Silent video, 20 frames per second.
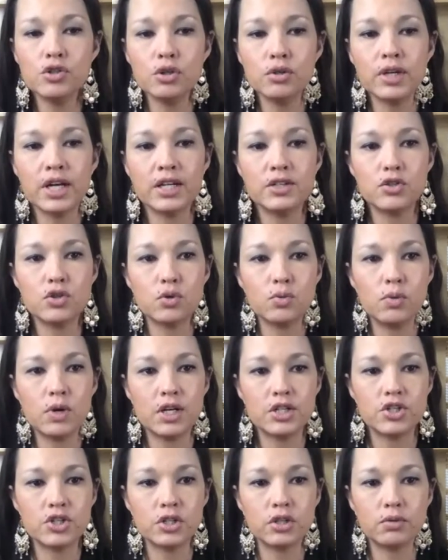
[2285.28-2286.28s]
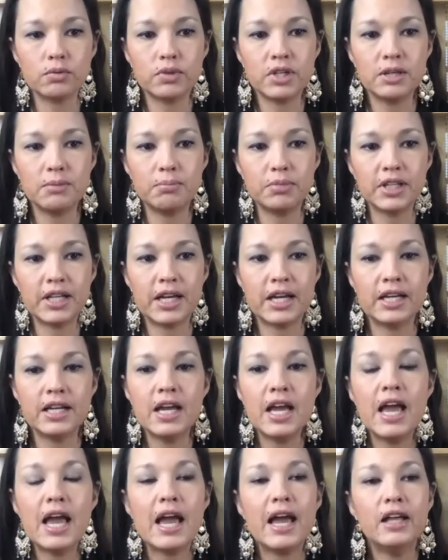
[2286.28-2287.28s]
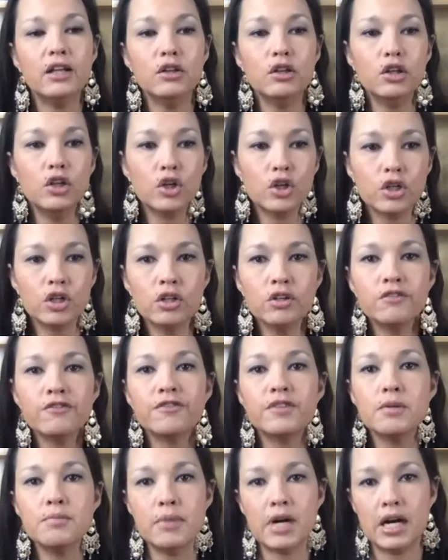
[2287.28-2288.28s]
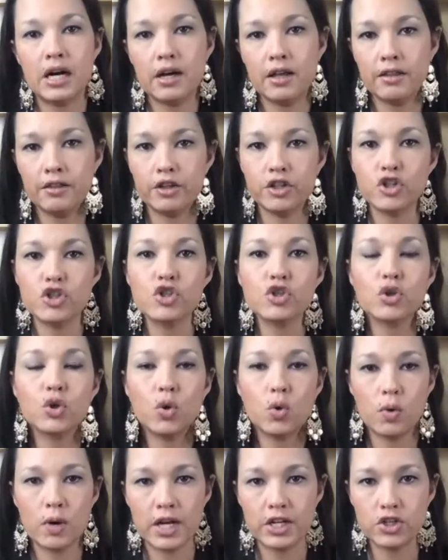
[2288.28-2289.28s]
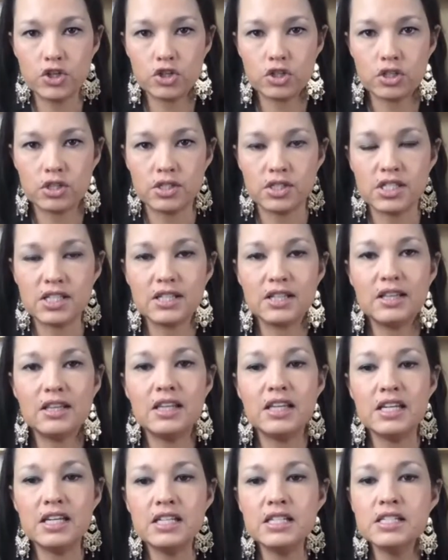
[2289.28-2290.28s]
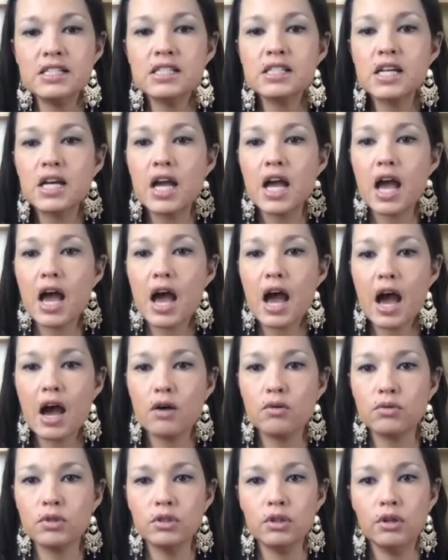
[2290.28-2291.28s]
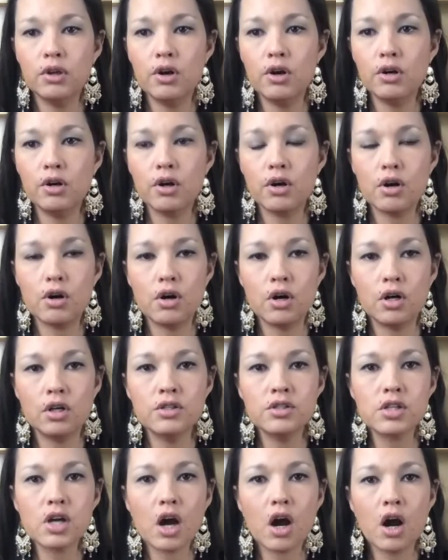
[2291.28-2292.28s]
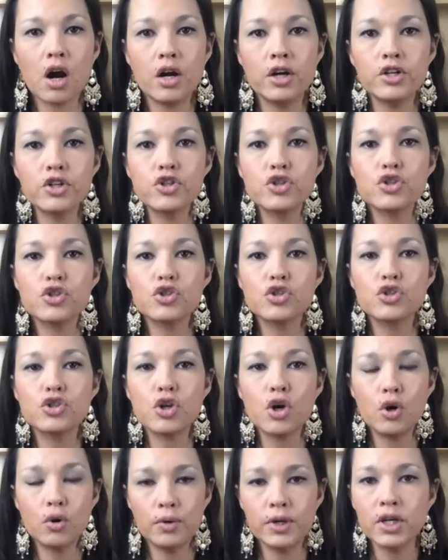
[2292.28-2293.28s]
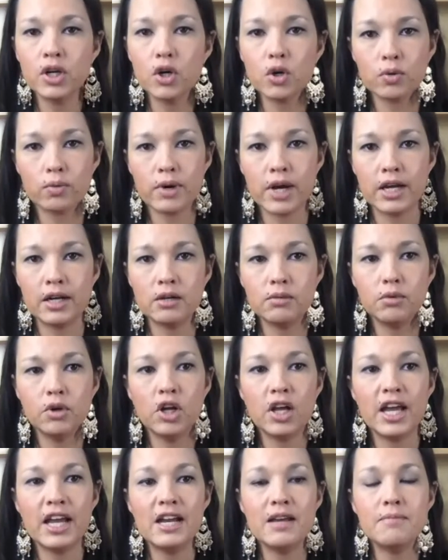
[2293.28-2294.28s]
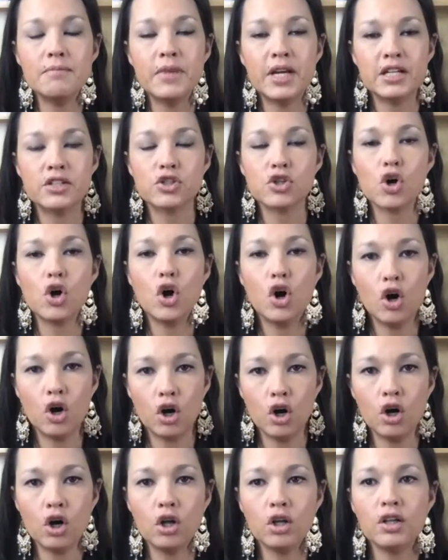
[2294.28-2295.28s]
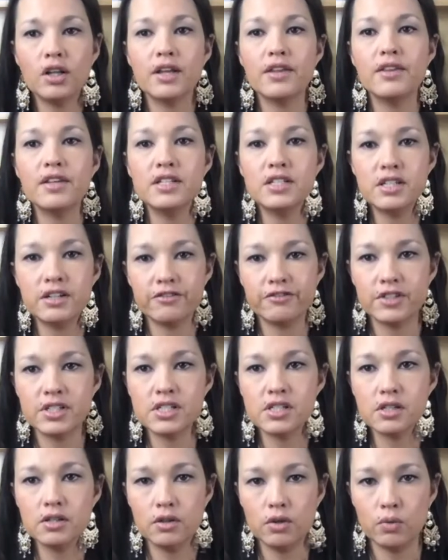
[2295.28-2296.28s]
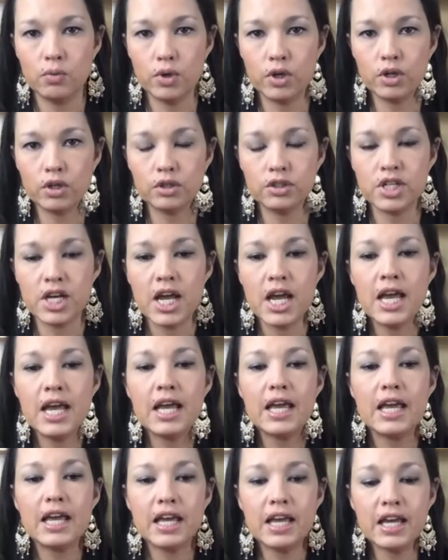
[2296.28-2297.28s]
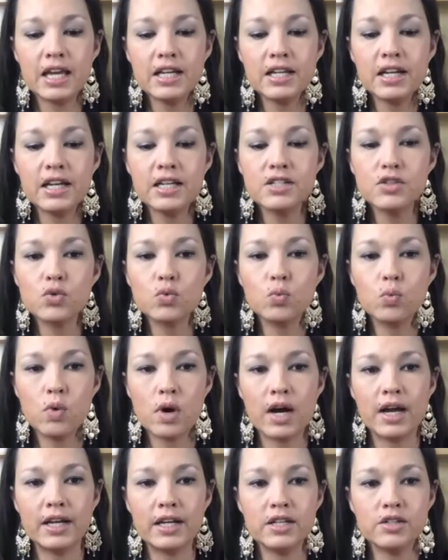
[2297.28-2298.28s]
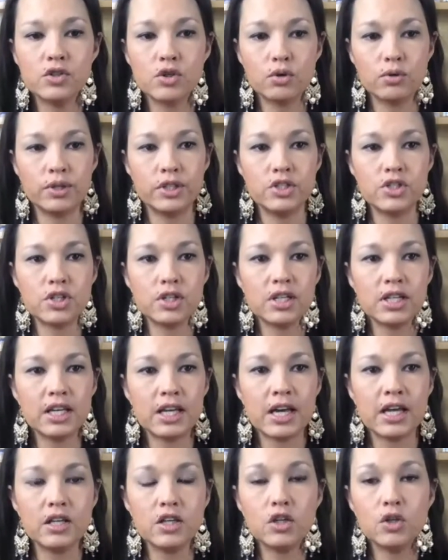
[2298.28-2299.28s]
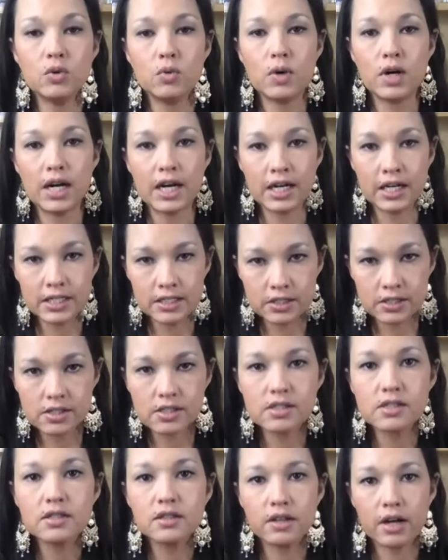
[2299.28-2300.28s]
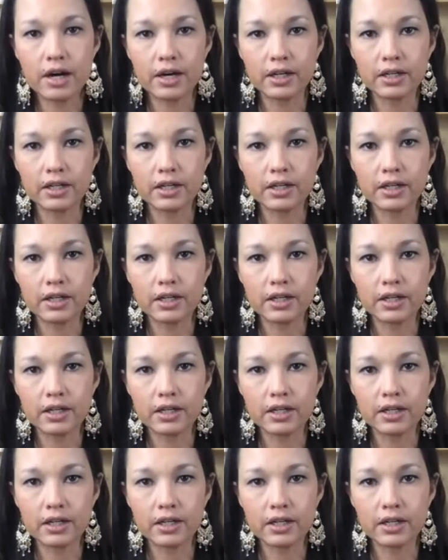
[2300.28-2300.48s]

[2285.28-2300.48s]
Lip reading: get to watch the replay and learn from others' questions. These hour-long calls are so incredible and it makes all the difference in the world. It is what is going to get you unstuck